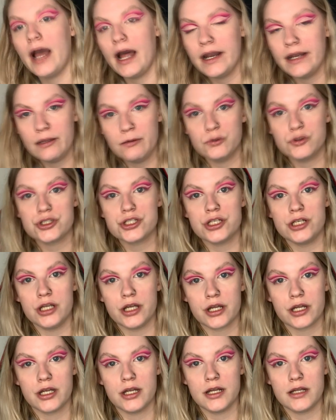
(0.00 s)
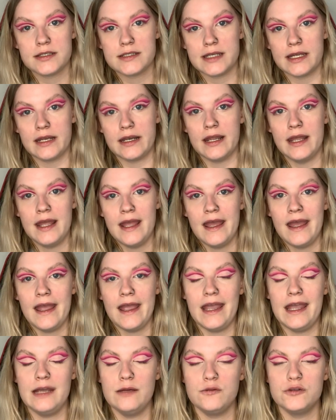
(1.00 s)
and it wasn't a curtain.
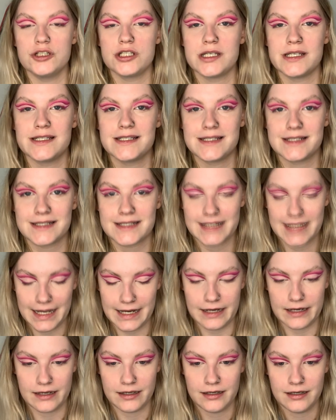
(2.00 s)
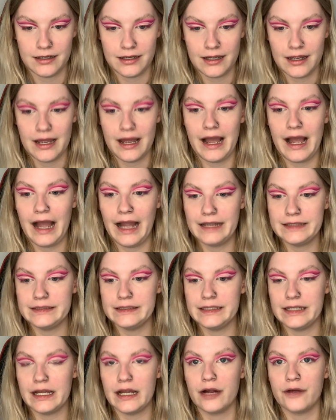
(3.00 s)
It was skin
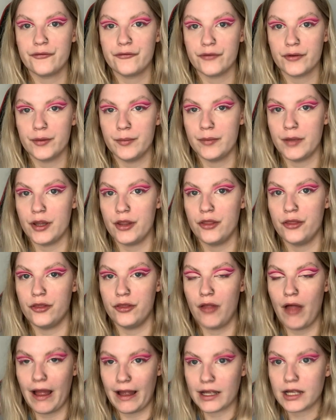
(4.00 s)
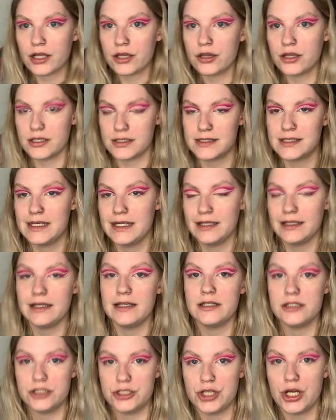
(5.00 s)
hanging from, like, the
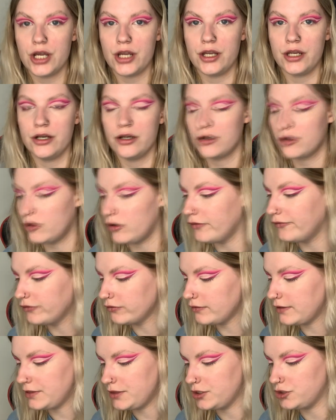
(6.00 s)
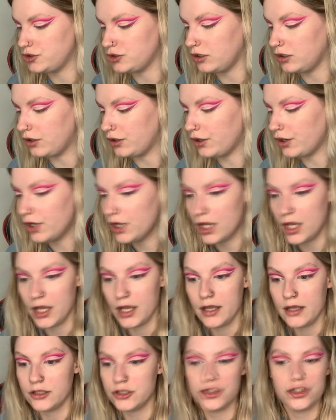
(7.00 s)
ceiling down, covering the door,
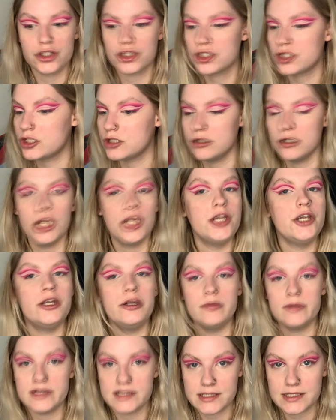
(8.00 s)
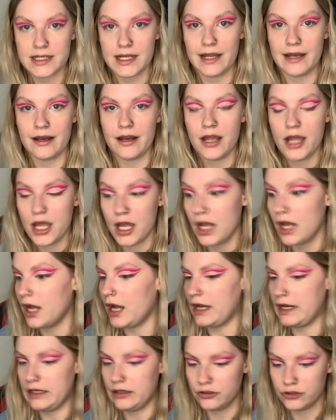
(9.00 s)
just human skin.
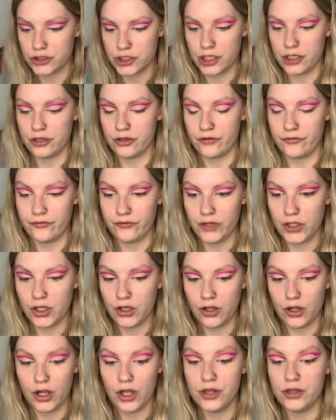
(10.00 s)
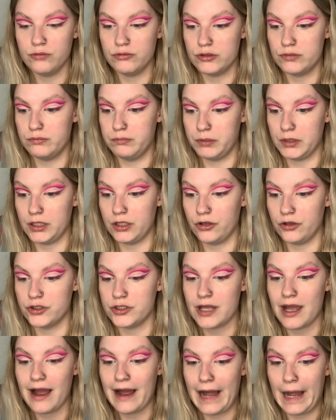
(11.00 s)
And he looked down at the floor, and there was
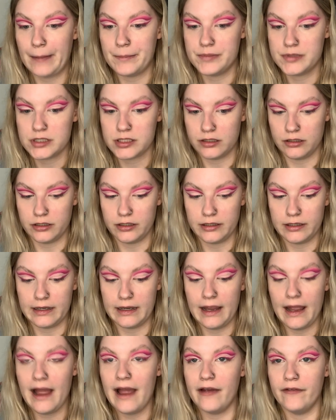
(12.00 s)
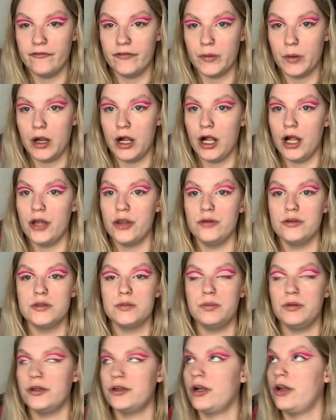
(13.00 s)
blood absolutely everywhere. There
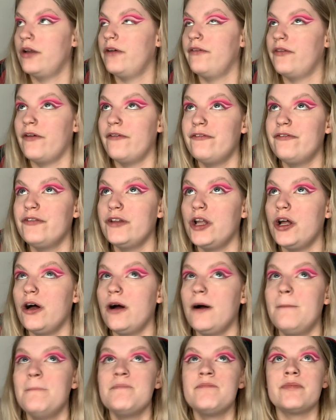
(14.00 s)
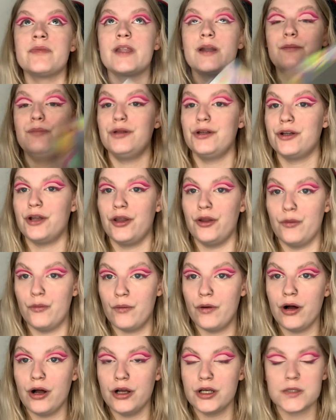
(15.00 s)
was blood all over the floor. Blood on the
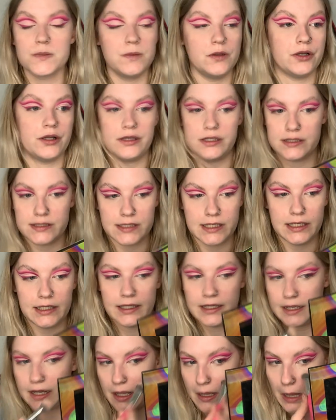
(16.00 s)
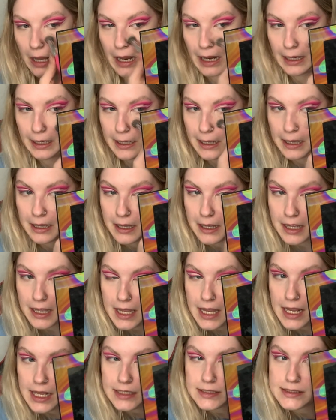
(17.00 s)
walls, blood on the ceiling, like,
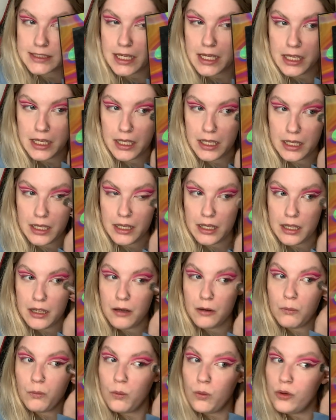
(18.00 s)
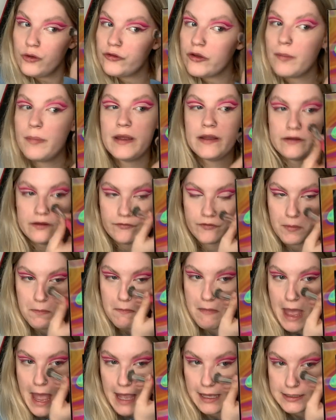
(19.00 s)
it was a bit of a
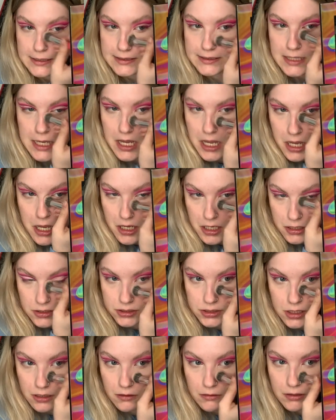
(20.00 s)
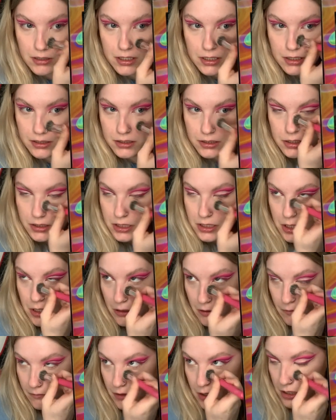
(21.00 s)
mess. So, you
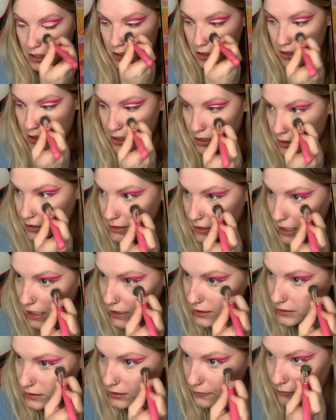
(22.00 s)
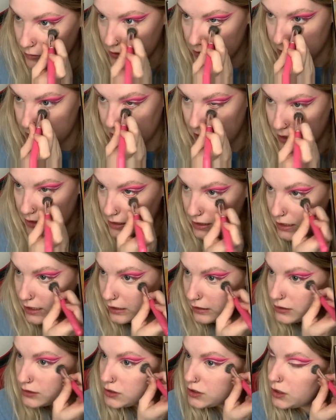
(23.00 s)
know, they decide to proceed
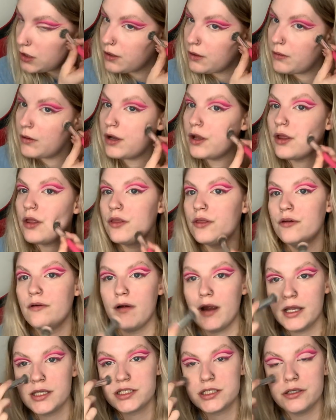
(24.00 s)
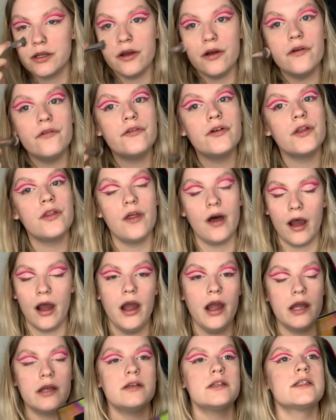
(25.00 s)
into the rest of the
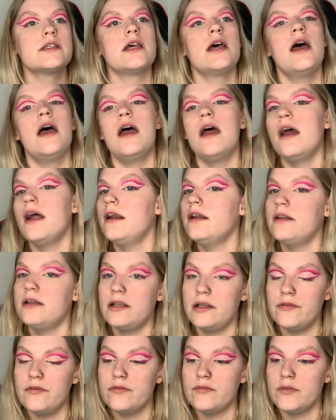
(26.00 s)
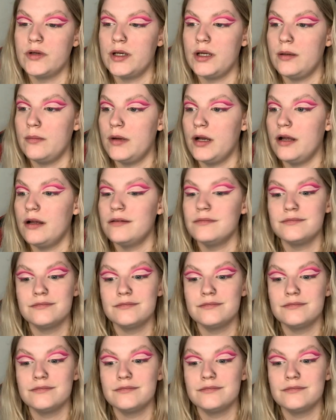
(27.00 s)
house, and in the living room